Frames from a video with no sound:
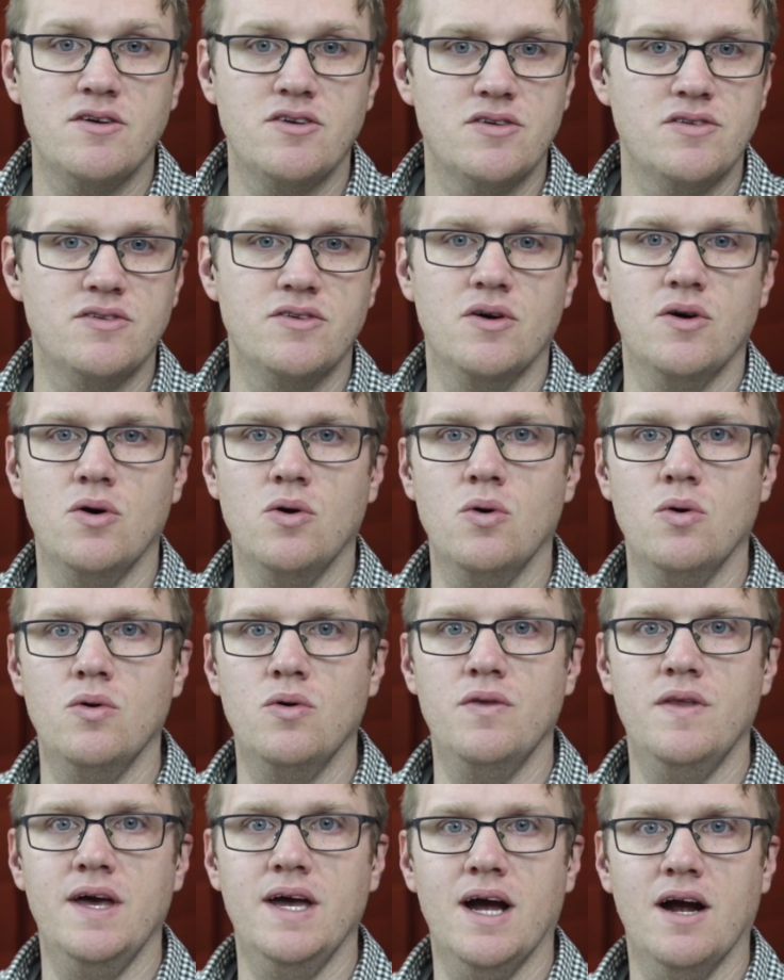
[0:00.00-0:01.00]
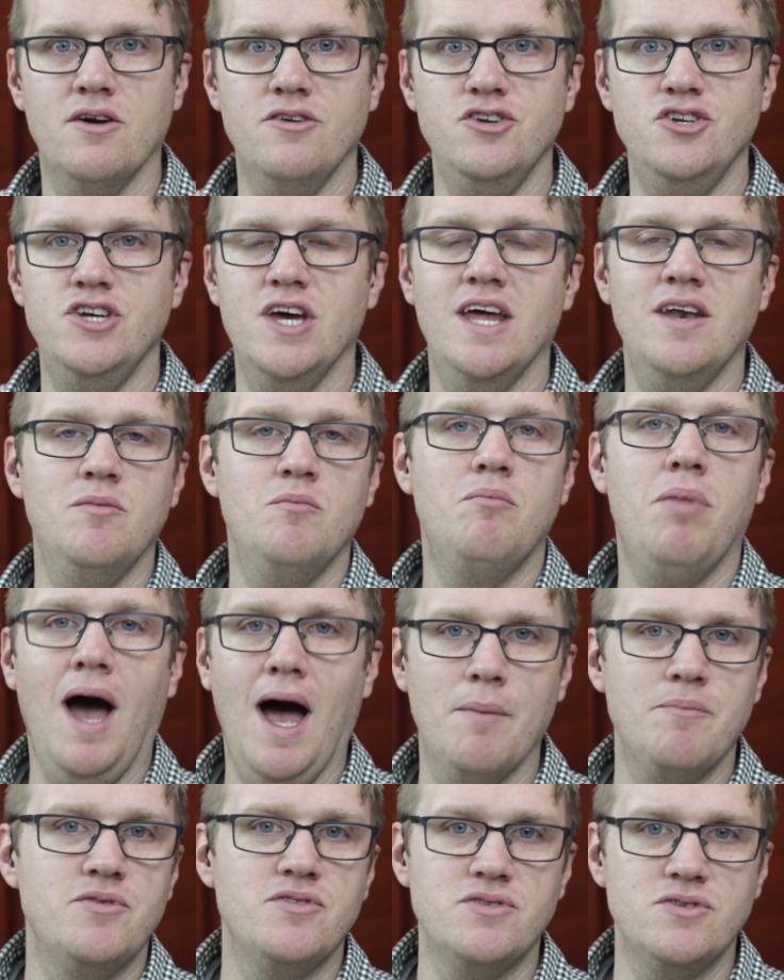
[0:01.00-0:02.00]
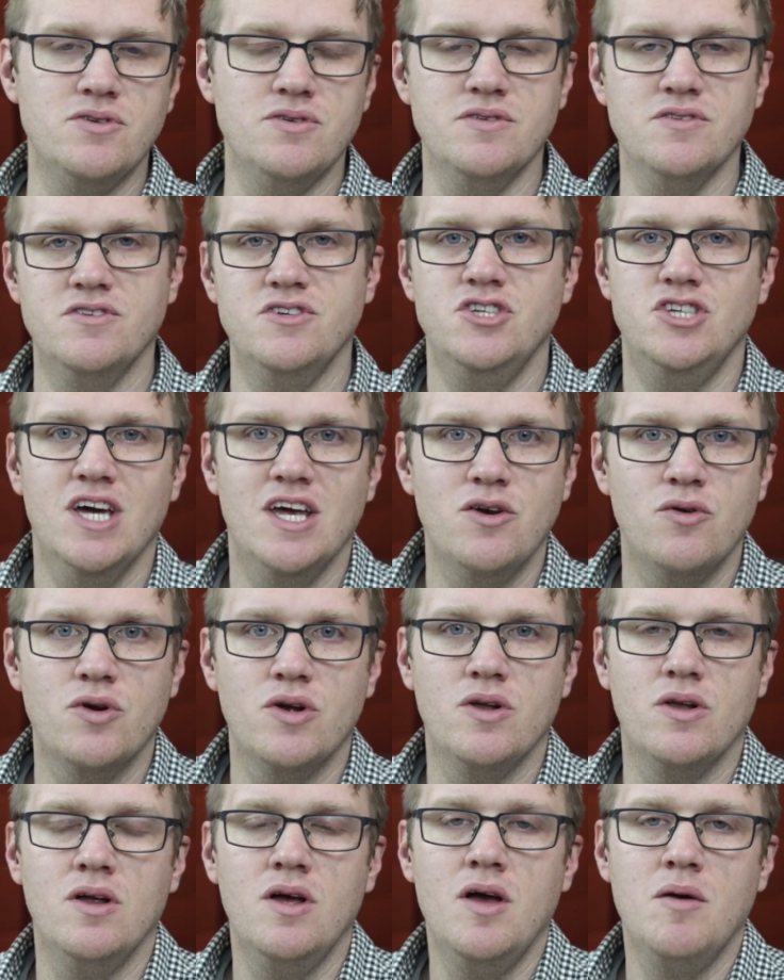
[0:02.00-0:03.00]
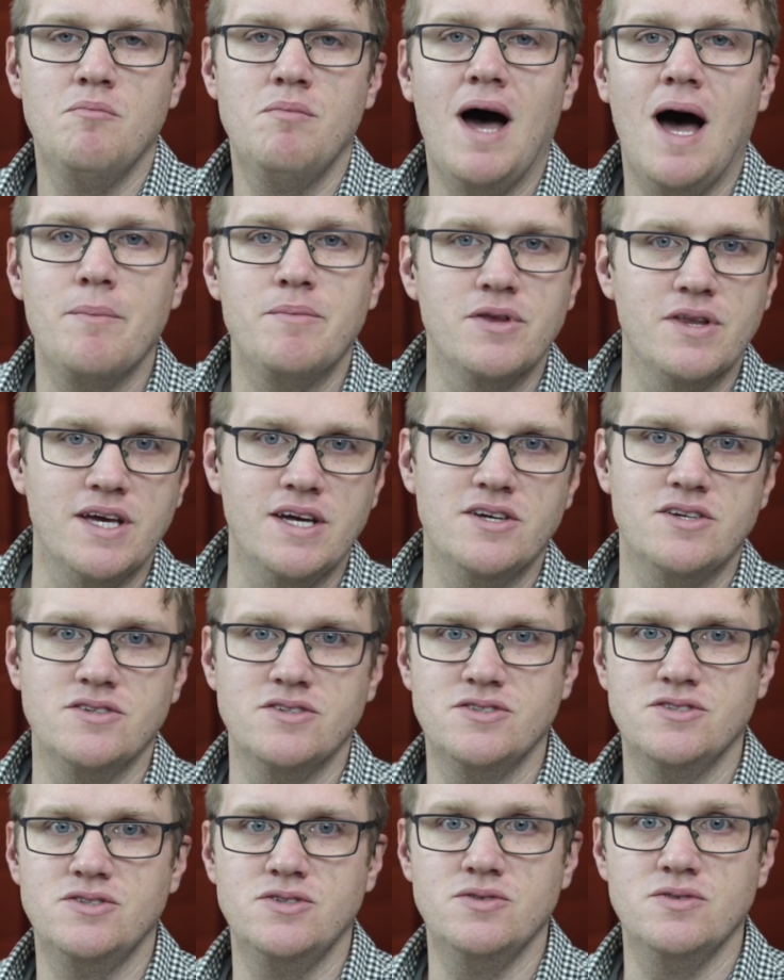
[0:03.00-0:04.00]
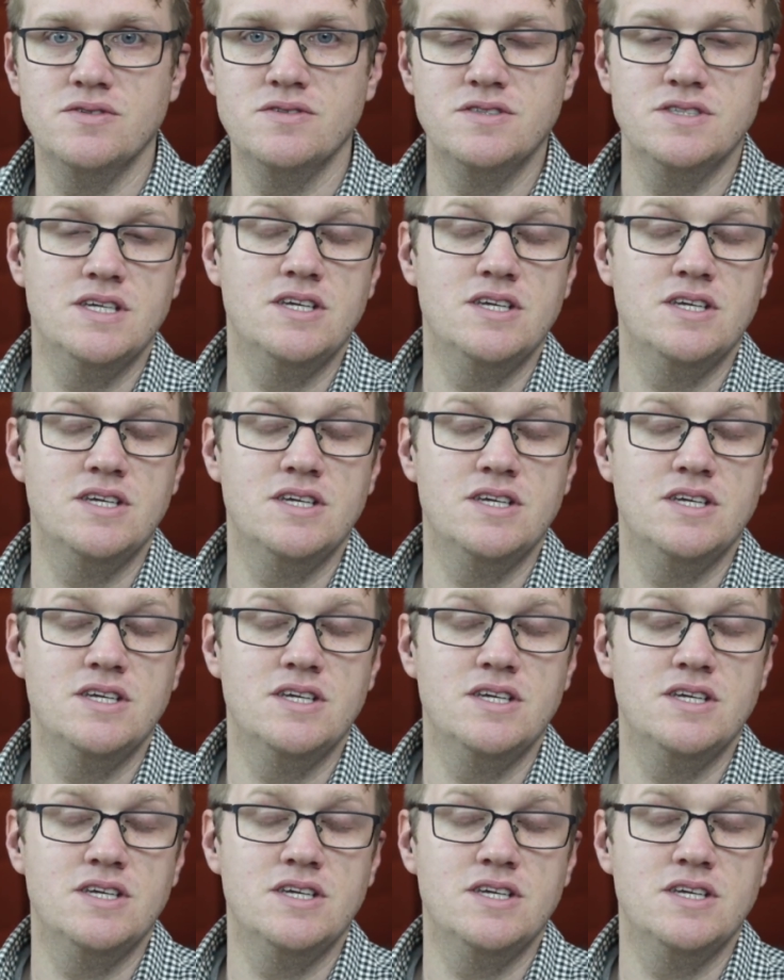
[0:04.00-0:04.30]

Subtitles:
So they are Gen Pop students, general population students.